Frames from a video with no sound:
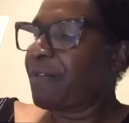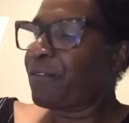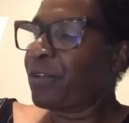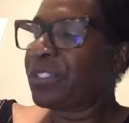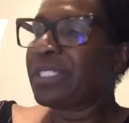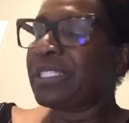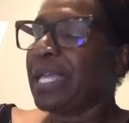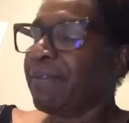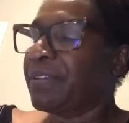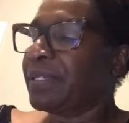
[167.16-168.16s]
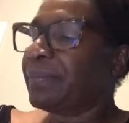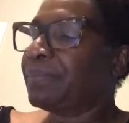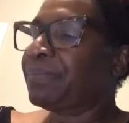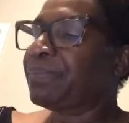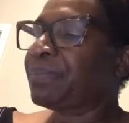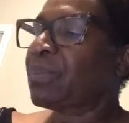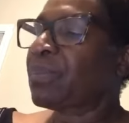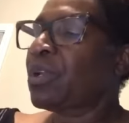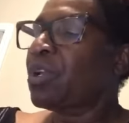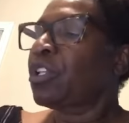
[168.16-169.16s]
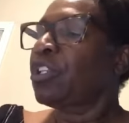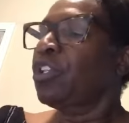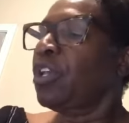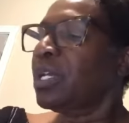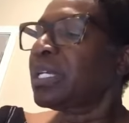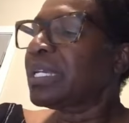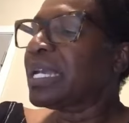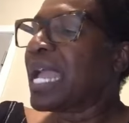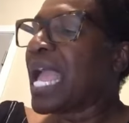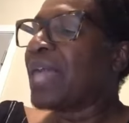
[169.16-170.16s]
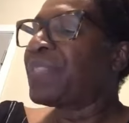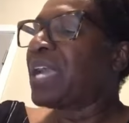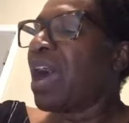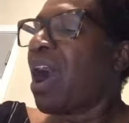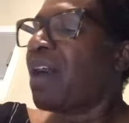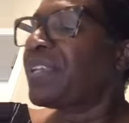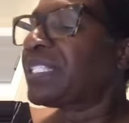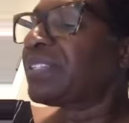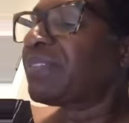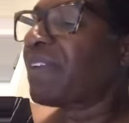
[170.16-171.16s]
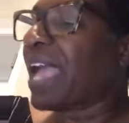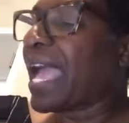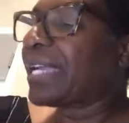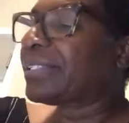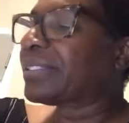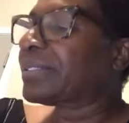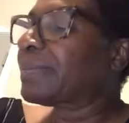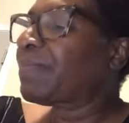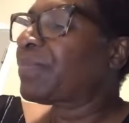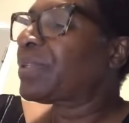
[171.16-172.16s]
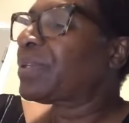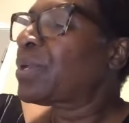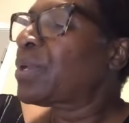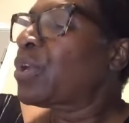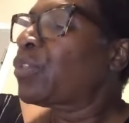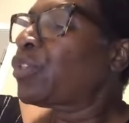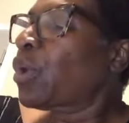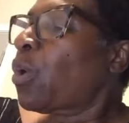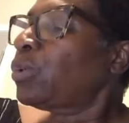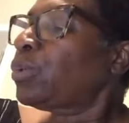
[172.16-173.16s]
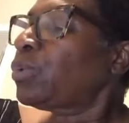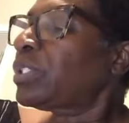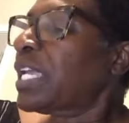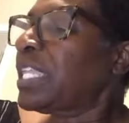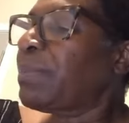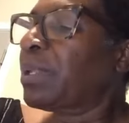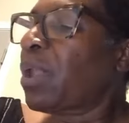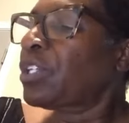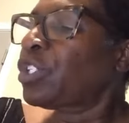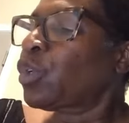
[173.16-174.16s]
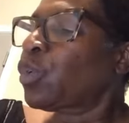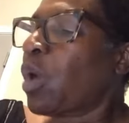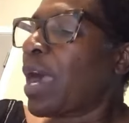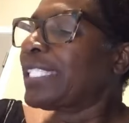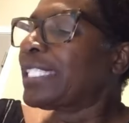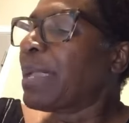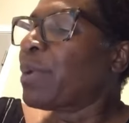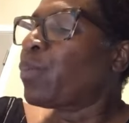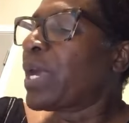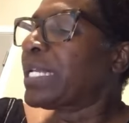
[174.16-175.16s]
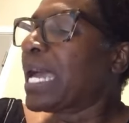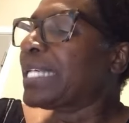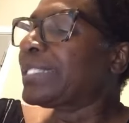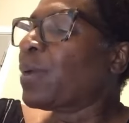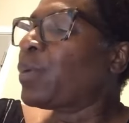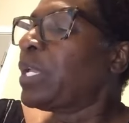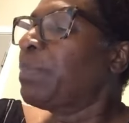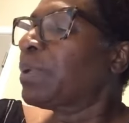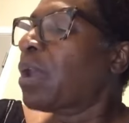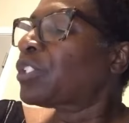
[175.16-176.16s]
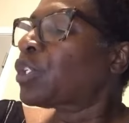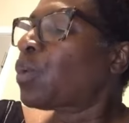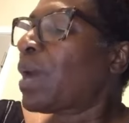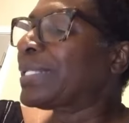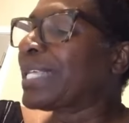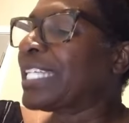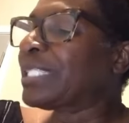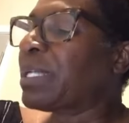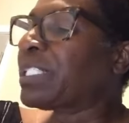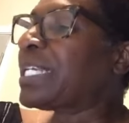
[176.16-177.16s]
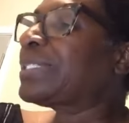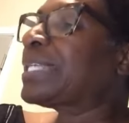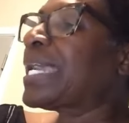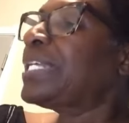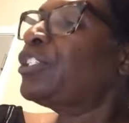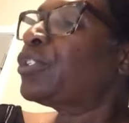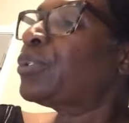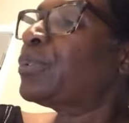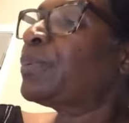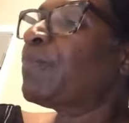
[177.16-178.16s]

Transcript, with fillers: Verse 7 Look at the obvious facts. Those who say they belong to Christ may recognize that we belong to Christ as much as they do.